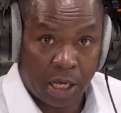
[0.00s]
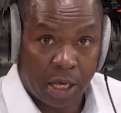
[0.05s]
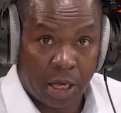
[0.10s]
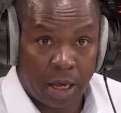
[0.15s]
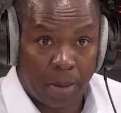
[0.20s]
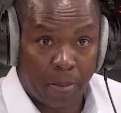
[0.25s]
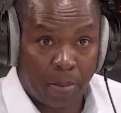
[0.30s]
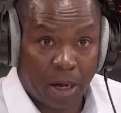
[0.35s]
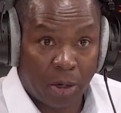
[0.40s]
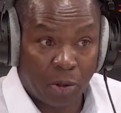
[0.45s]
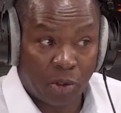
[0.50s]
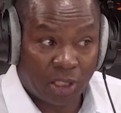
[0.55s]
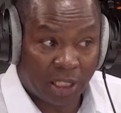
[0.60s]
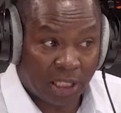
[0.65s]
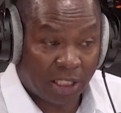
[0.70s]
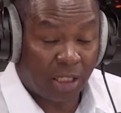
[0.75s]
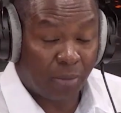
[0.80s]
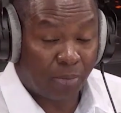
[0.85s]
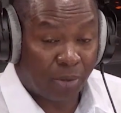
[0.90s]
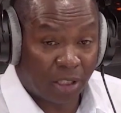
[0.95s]
About
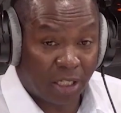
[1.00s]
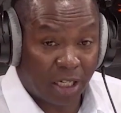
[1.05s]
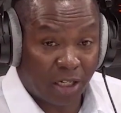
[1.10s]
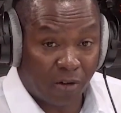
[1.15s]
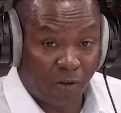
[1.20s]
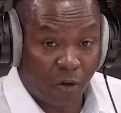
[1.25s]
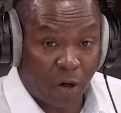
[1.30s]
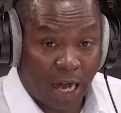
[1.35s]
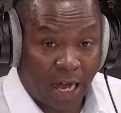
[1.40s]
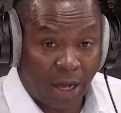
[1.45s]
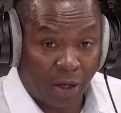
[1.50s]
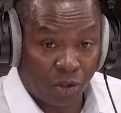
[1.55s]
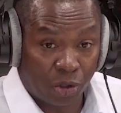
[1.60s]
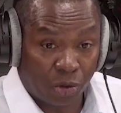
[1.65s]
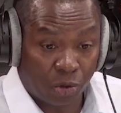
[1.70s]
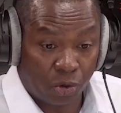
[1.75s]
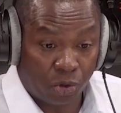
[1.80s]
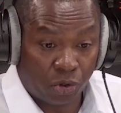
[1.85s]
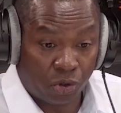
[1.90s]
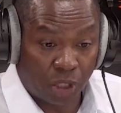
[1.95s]
60% of our
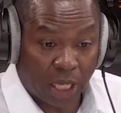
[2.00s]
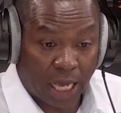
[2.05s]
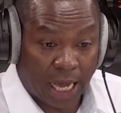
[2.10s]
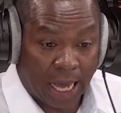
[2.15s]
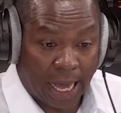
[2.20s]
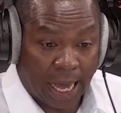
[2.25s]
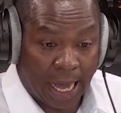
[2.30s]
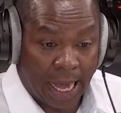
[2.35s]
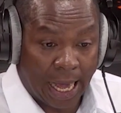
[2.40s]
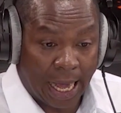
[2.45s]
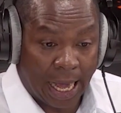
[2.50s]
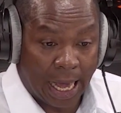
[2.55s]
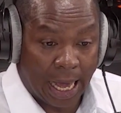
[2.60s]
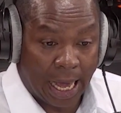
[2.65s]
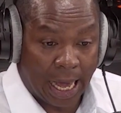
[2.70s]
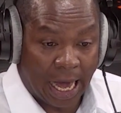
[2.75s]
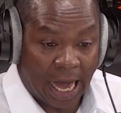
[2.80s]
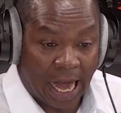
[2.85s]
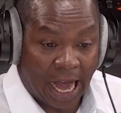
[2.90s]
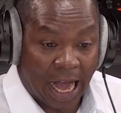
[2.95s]
households
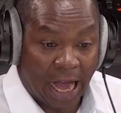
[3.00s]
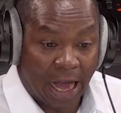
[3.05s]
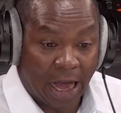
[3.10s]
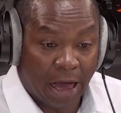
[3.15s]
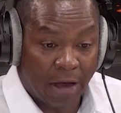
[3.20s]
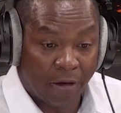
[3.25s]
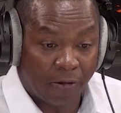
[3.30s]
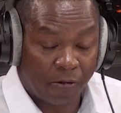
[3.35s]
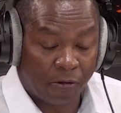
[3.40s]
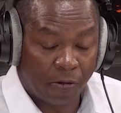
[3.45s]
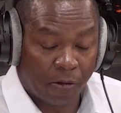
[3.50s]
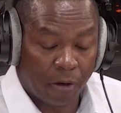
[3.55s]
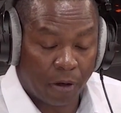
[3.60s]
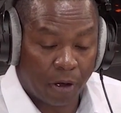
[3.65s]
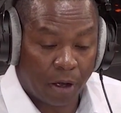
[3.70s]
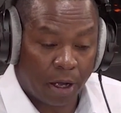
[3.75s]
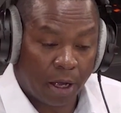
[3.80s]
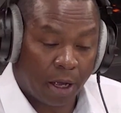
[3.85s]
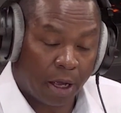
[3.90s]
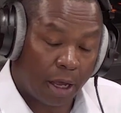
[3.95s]
have
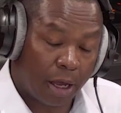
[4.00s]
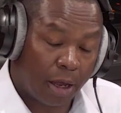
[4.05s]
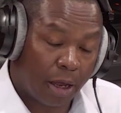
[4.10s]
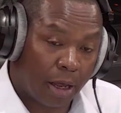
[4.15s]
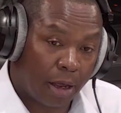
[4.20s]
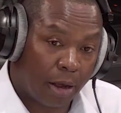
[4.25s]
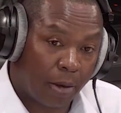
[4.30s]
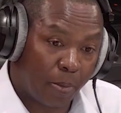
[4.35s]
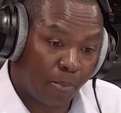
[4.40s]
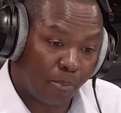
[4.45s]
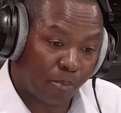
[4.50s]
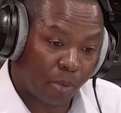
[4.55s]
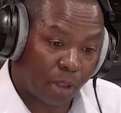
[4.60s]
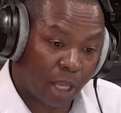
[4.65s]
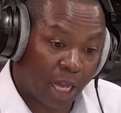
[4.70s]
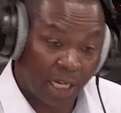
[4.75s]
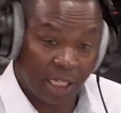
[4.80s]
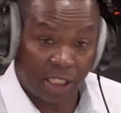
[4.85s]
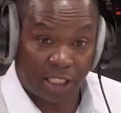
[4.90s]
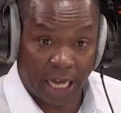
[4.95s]

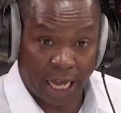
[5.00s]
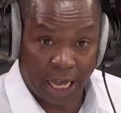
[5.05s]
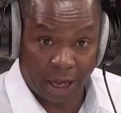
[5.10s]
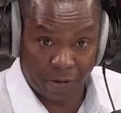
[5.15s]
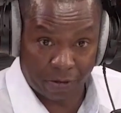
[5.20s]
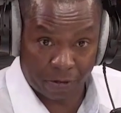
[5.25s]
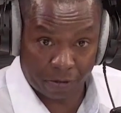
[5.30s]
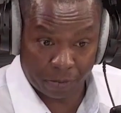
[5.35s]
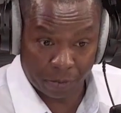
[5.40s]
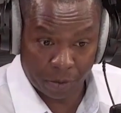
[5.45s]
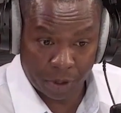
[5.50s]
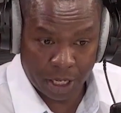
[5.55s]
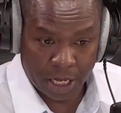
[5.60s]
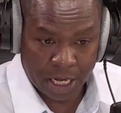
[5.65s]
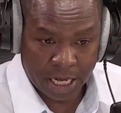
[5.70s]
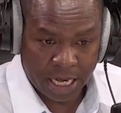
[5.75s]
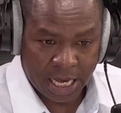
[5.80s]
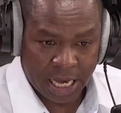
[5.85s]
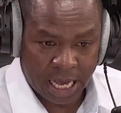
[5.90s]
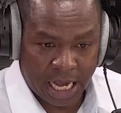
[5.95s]
NHIF.
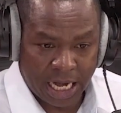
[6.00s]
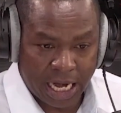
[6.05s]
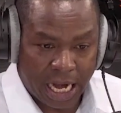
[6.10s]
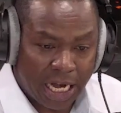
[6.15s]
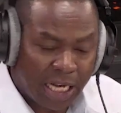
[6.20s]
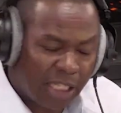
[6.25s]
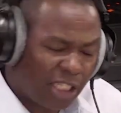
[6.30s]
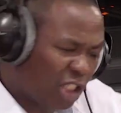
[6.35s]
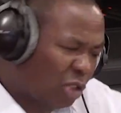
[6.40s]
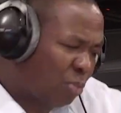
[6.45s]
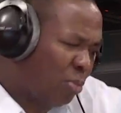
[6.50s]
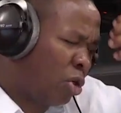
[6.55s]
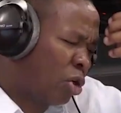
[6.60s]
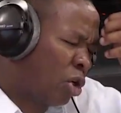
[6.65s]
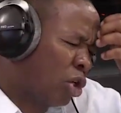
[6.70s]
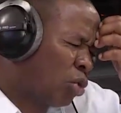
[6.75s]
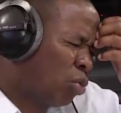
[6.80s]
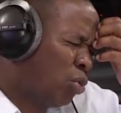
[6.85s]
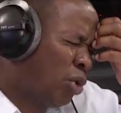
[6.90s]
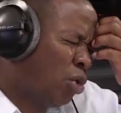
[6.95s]
Mm-hmm. And this is
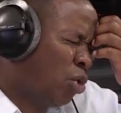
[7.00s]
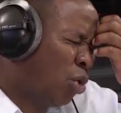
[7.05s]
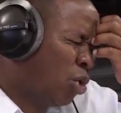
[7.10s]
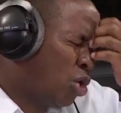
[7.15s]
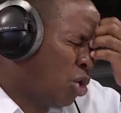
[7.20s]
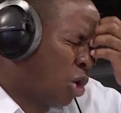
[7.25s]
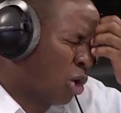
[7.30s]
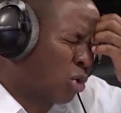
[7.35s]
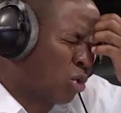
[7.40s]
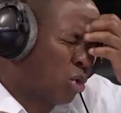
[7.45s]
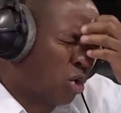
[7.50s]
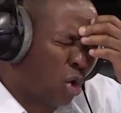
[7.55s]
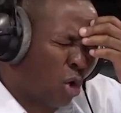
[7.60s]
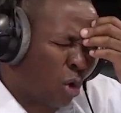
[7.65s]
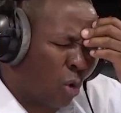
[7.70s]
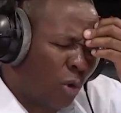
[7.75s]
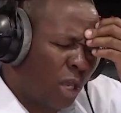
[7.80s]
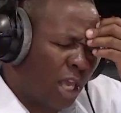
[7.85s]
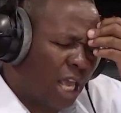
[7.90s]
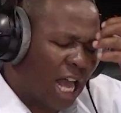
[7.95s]
because we go door to
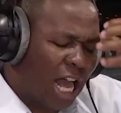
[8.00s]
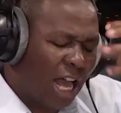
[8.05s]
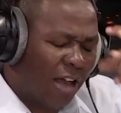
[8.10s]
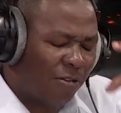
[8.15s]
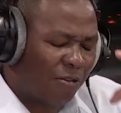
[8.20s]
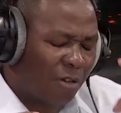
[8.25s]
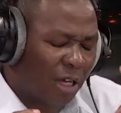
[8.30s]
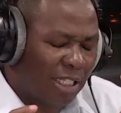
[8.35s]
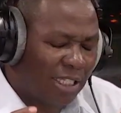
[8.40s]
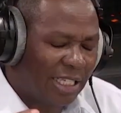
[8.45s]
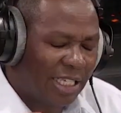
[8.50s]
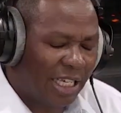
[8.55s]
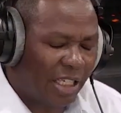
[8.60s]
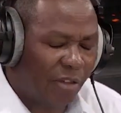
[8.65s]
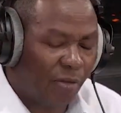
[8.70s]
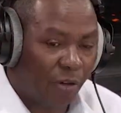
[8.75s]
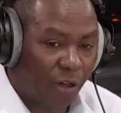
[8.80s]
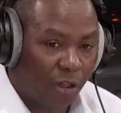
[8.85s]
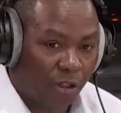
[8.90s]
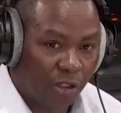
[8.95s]
door. We have
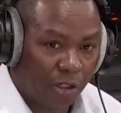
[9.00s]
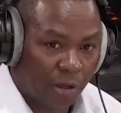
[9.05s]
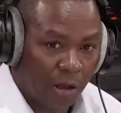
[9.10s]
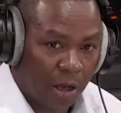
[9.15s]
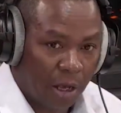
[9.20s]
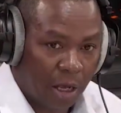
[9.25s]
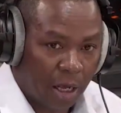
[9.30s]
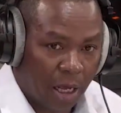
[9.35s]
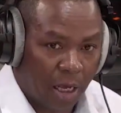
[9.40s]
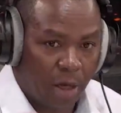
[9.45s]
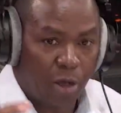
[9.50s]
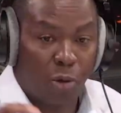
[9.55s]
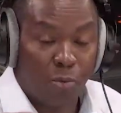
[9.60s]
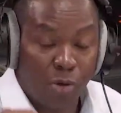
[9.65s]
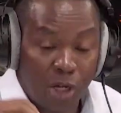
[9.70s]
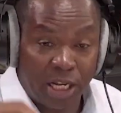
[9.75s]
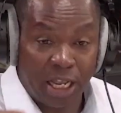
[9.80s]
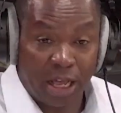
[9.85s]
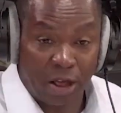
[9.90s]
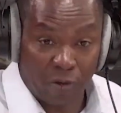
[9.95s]
CHVs,
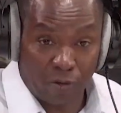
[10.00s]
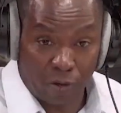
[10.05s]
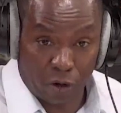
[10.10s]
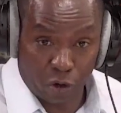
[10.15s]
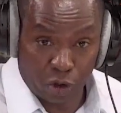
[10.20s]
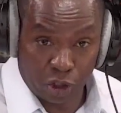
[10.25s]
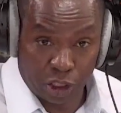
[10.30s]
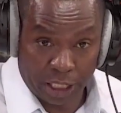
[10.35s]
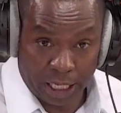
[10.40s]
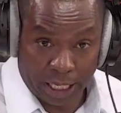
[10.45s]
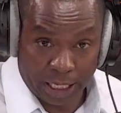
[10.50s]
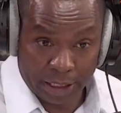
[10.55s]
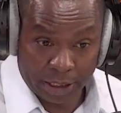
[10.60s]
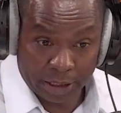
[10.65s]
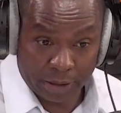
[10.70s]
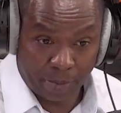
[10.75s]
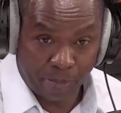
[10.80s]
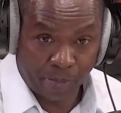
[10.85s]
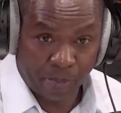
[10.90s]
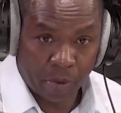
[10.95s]
community health
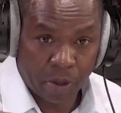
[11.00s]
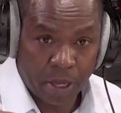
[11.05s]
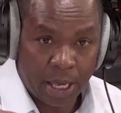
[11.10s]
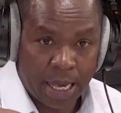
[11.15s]
volunteers, mm-hmm.